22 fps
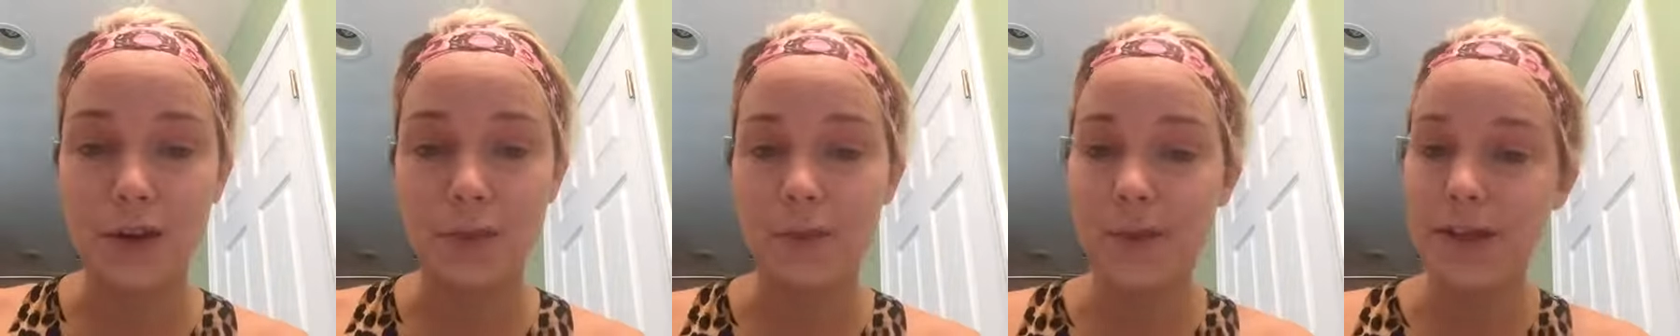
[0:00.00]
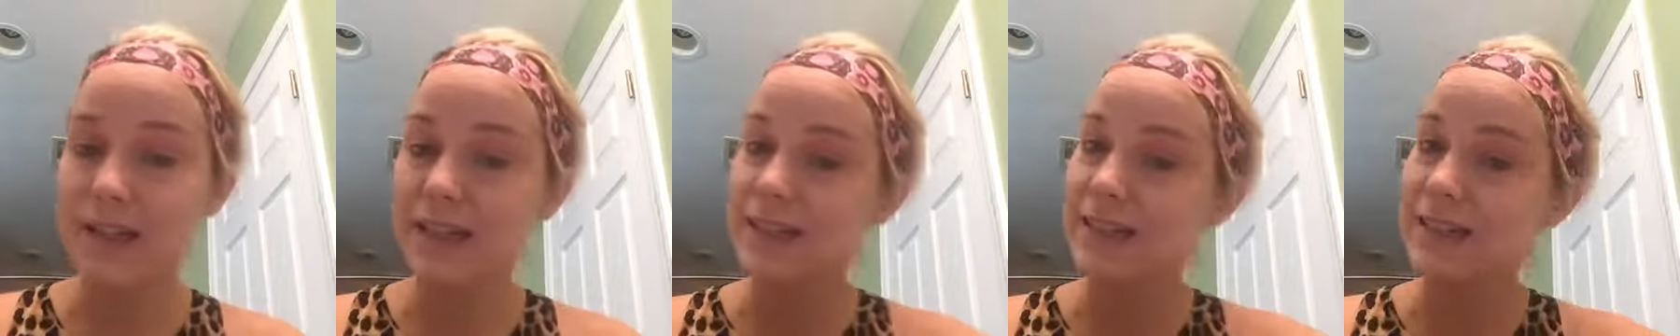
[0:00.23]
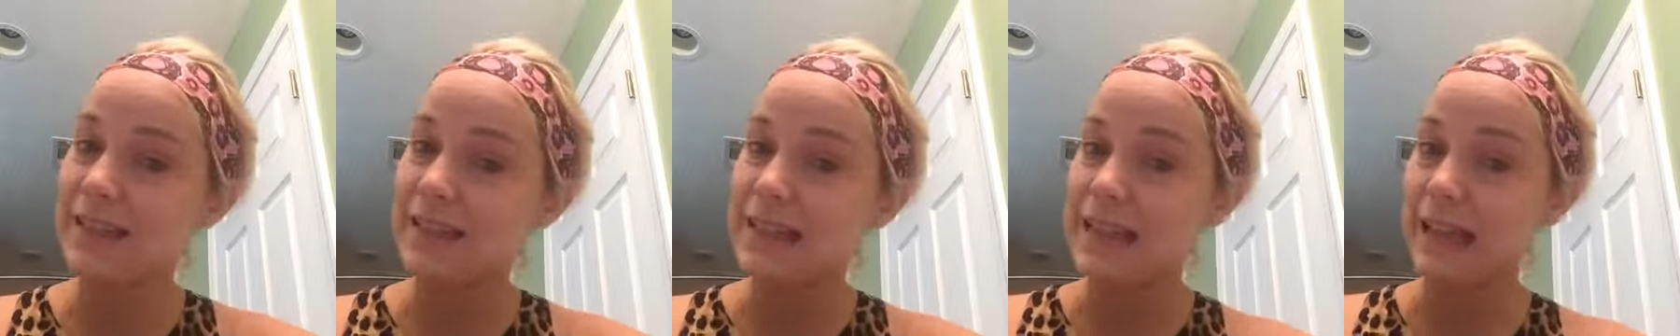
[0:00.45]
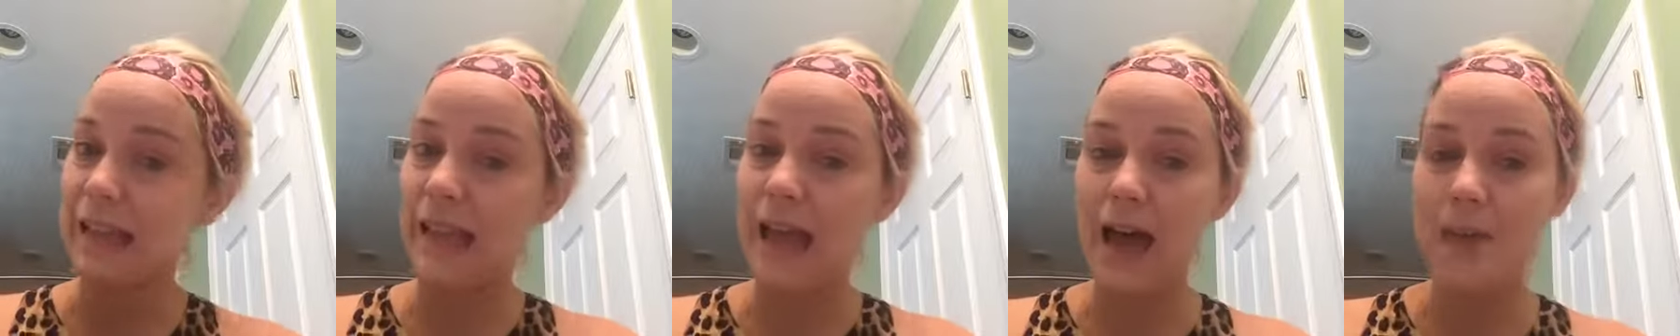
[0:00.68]
We could just
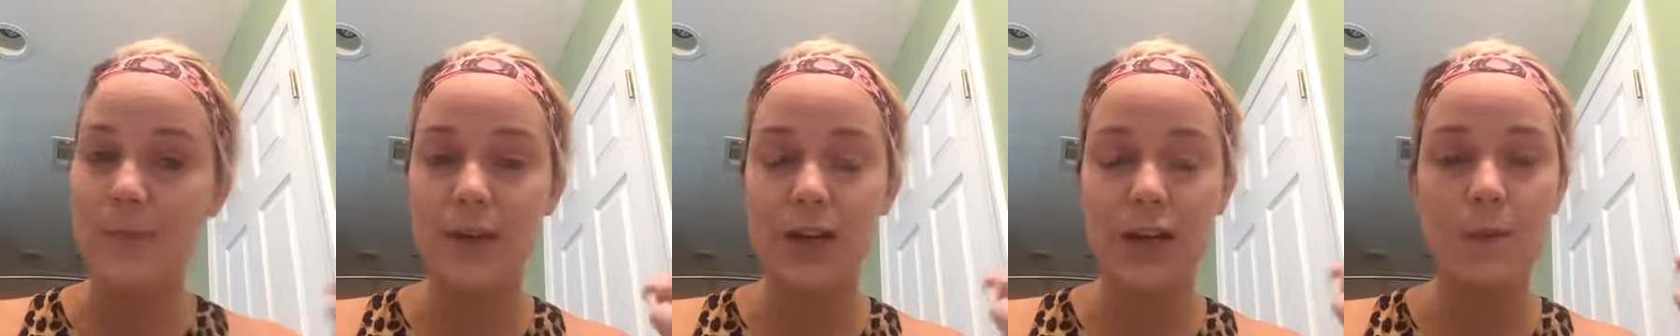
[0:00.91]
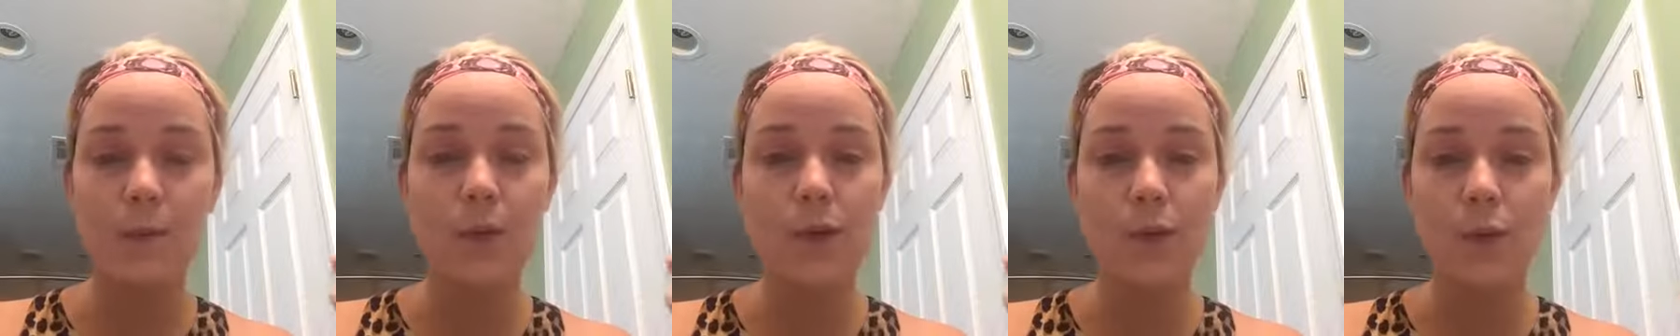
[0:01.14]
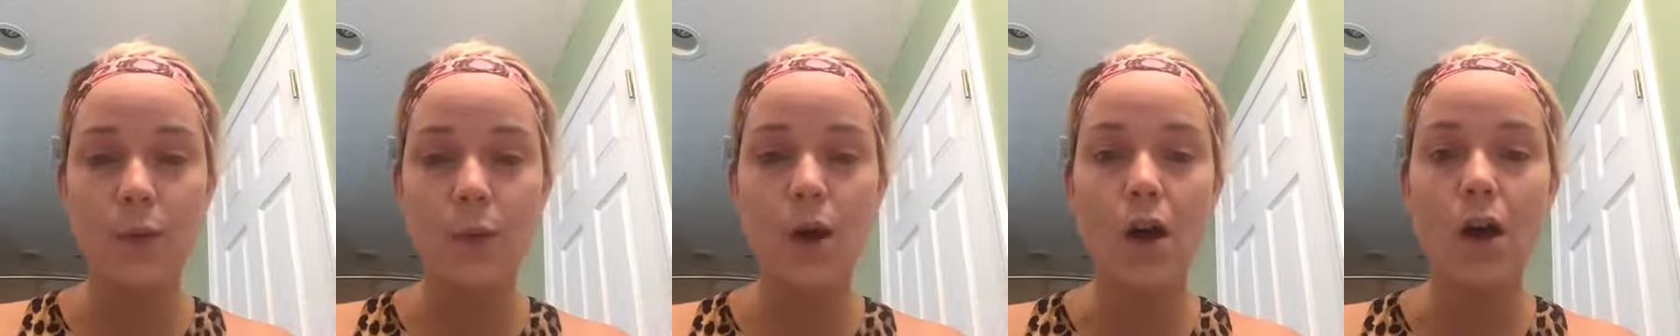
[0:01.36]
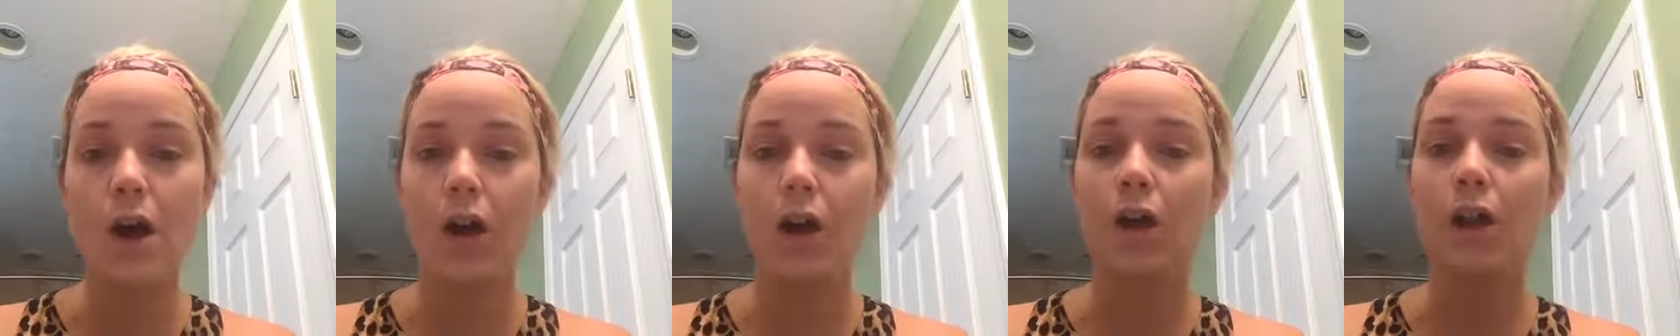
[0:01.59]
slap it up on the
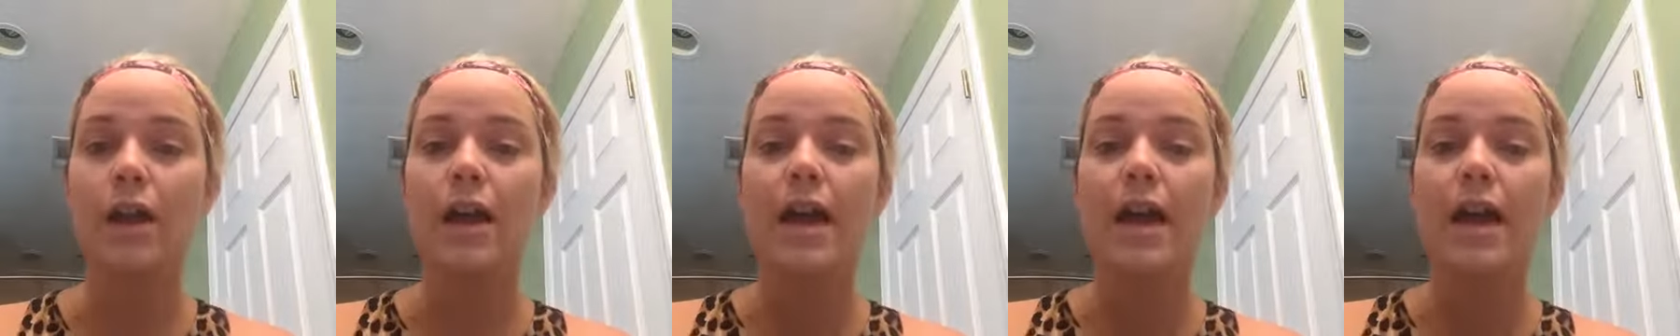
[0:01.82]
wall,